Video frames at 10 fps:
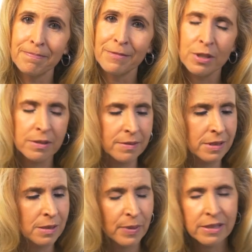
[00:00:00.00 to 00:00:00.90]

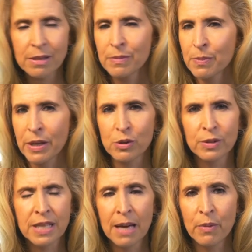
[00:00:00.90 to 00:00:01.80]
Just spend some
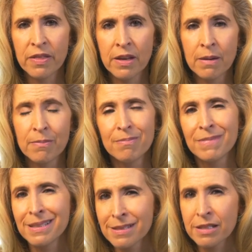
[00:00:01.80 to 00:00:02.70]
special time with them.
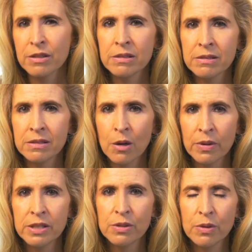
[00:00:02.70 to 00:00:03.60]
Consider
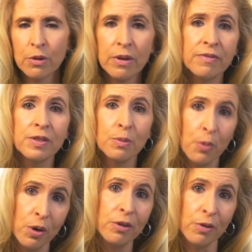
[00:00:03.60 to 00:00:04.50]
going to a grief
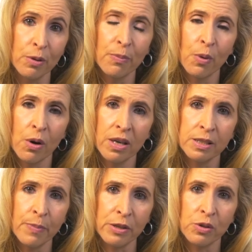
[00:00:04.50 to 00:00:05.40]
support group or a
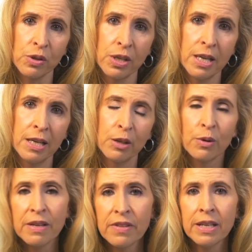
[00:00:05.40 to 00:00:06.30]
special
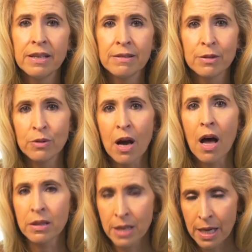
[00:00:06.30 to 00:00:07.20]
grieving through the
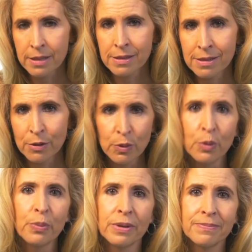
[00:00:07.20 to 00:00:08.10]
holidays
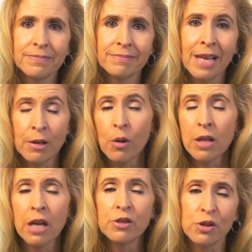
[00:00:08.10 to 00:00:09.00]
group. I know a
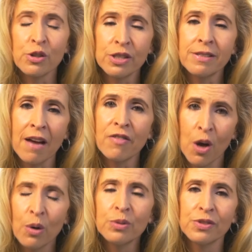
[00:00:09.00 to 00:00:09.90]
lot of churches have
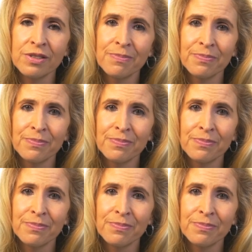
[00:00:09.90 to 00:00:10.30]
those.